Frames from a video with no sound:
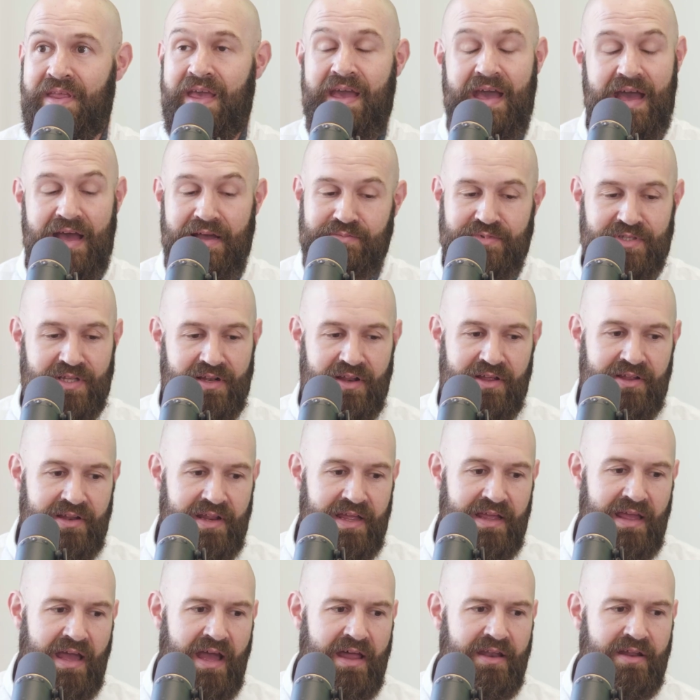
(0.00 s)
Yeah,
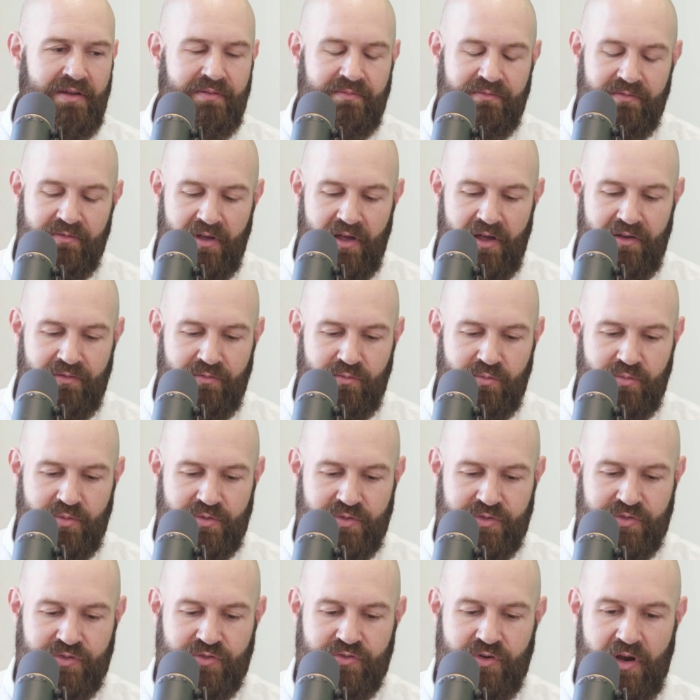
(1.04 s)
absolutely. And I
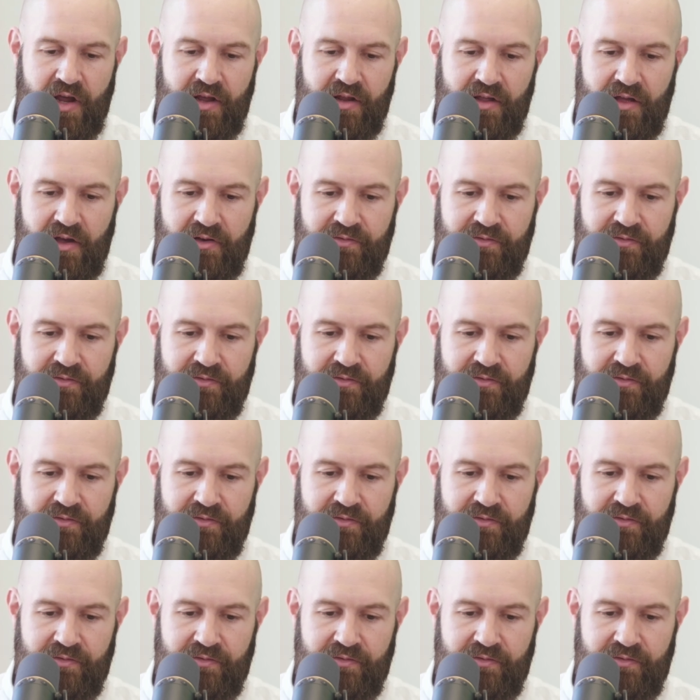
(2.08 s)
was struck.